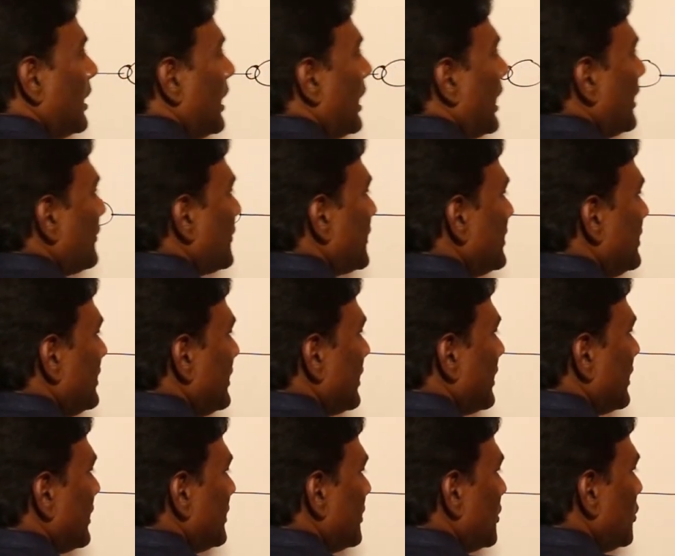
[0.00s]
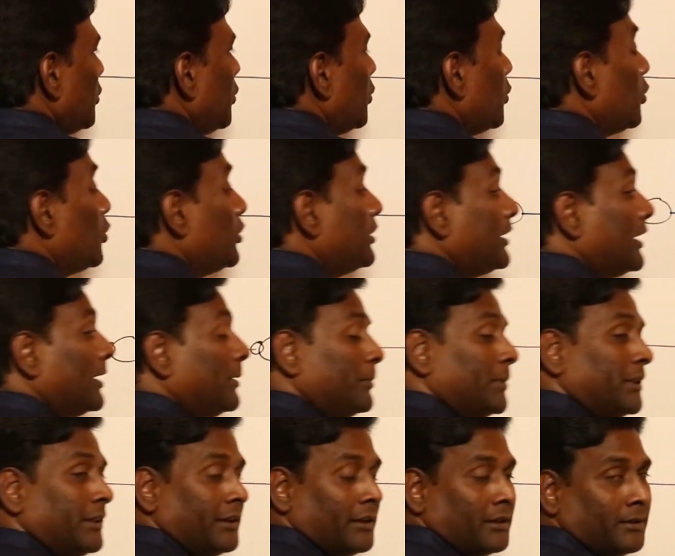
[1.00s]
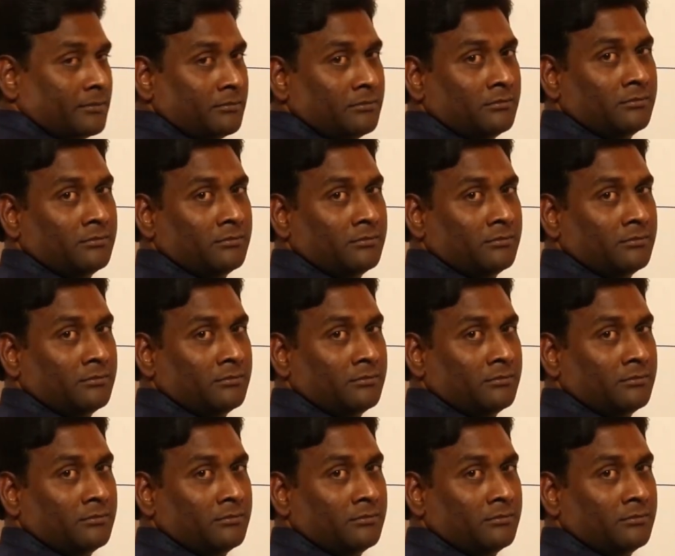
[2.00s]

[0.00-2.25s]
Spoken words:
After that, load can be there.